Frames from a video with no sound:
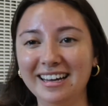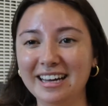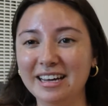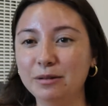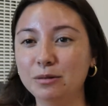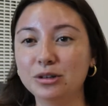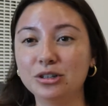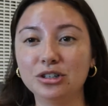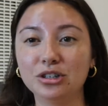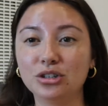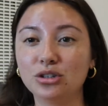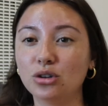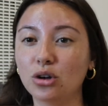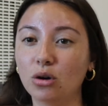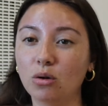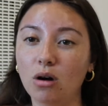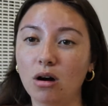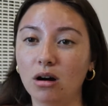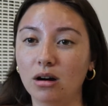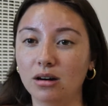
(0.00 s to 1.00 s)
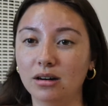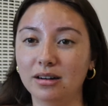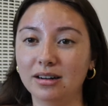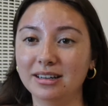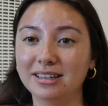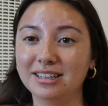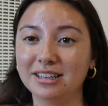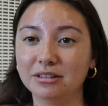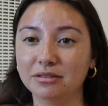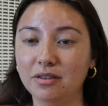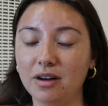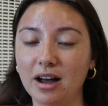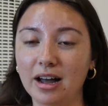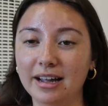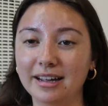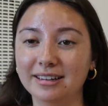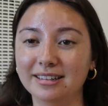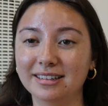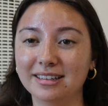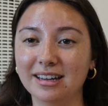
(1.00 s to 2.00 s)
it was just so hard to
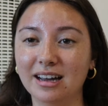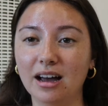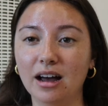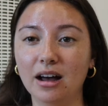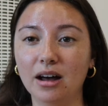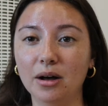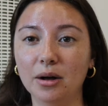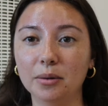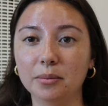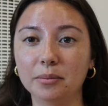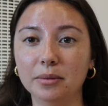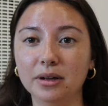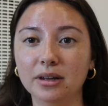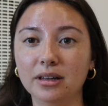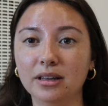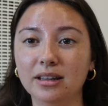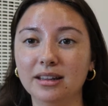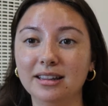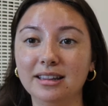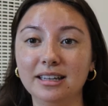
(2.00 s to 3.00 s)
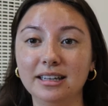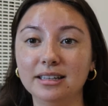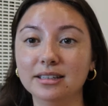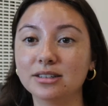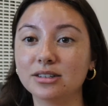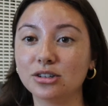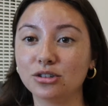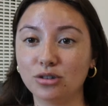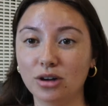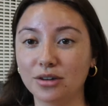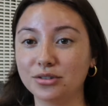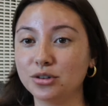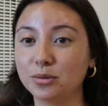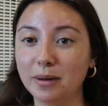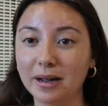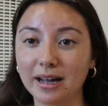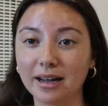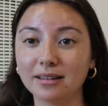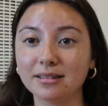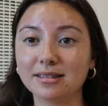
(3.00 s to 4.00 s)
find um, these trouser
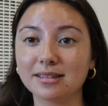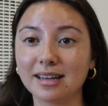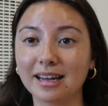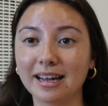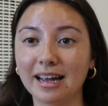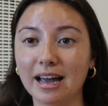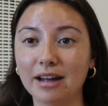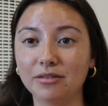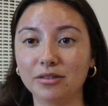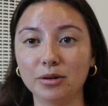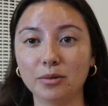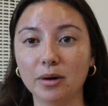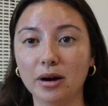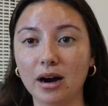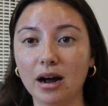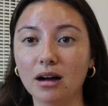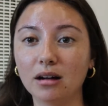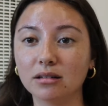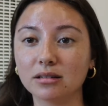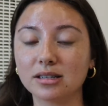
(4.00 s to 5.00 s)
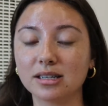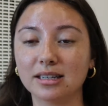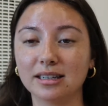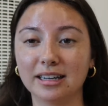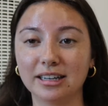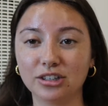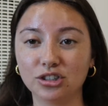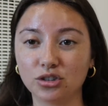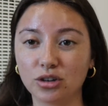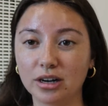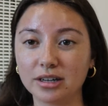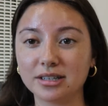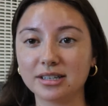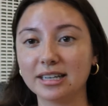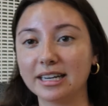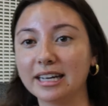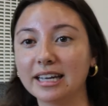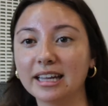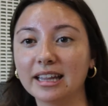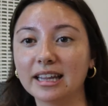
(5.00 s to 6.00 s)
pants like everywhere else and like
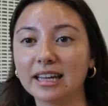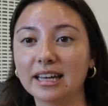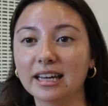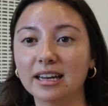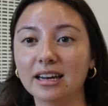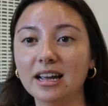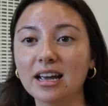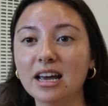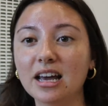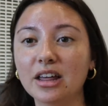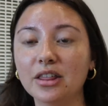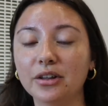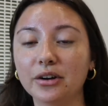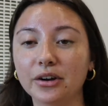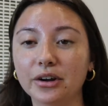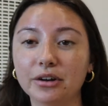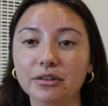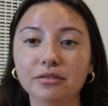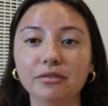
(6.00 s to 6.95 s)
trusting that they're gonna